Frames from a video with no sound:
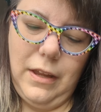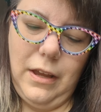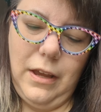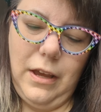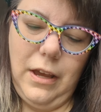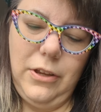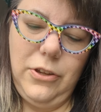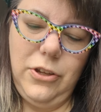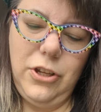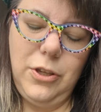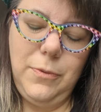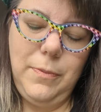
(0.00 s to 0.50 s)

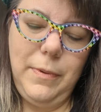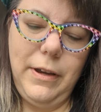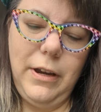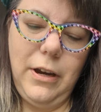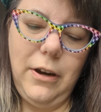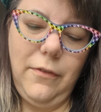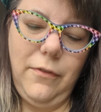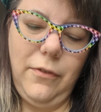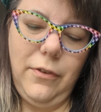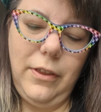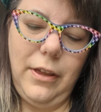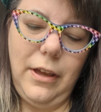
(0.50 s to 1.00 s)
And just be
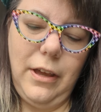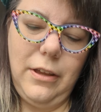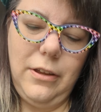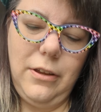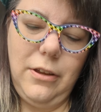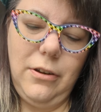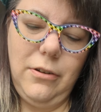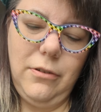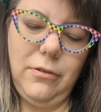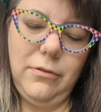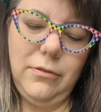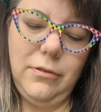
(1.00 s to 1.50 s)
careful that you
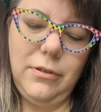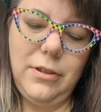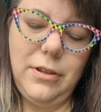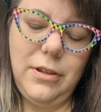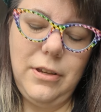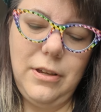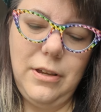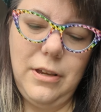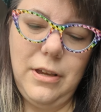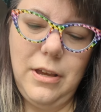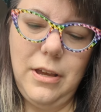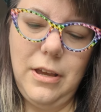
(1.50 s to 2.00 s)
don't
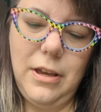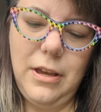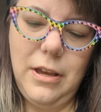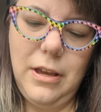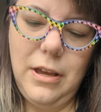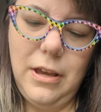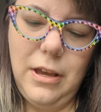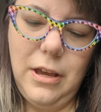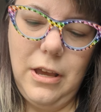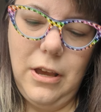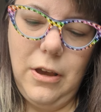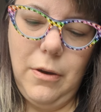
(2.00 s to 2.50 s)

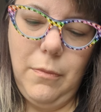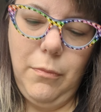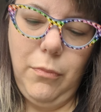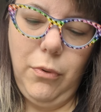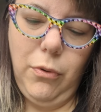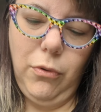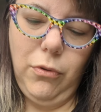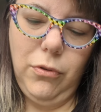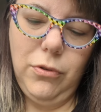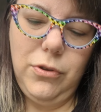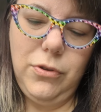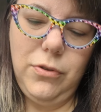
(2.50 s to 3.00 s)

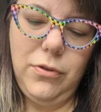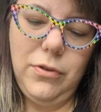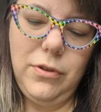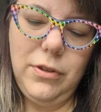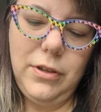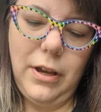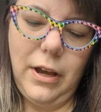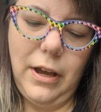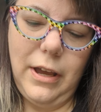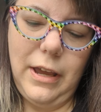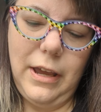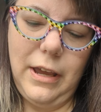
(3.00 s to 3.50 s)
pull too
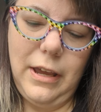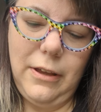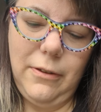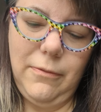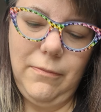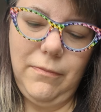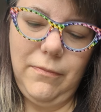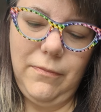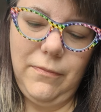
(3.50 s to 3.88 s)
tight